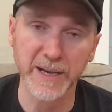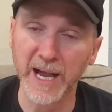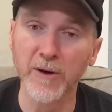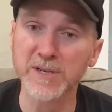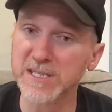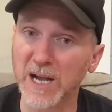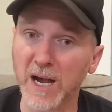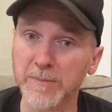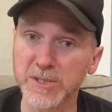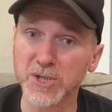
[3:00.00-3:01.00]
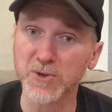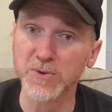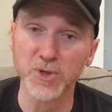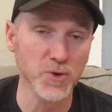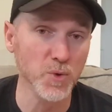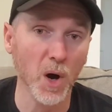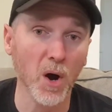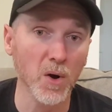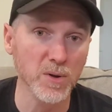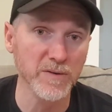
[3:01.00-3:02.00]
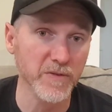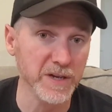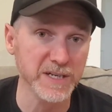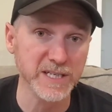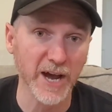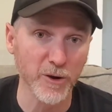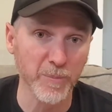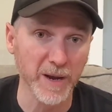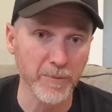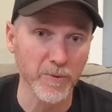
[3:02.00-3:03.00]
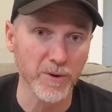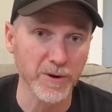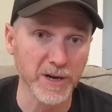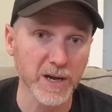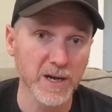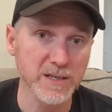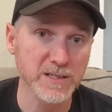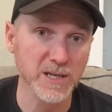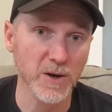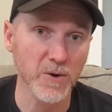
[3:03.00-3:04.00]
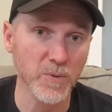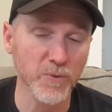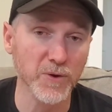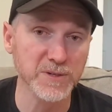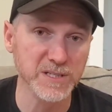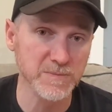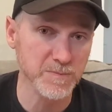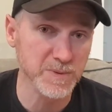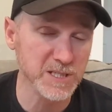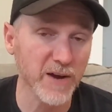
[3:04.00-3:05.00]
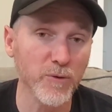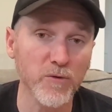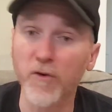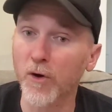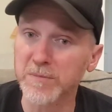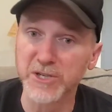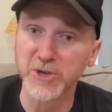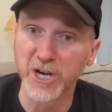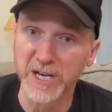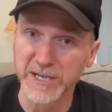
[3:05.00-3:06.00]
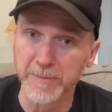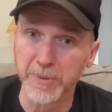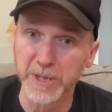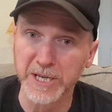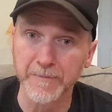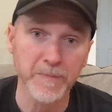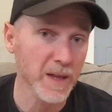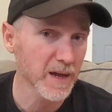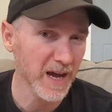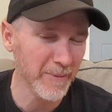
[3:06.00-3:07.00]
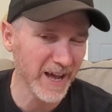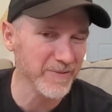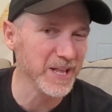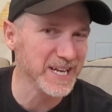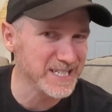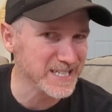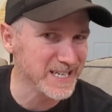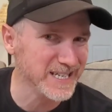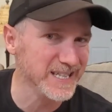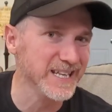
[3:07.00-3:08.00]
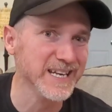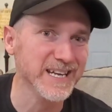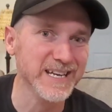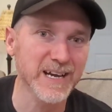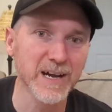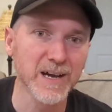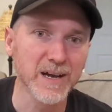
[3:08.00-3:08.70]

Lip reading: now it's time to do all of the title paperwork. So there's several forms that you're going to need to complete. I'm going to have links in the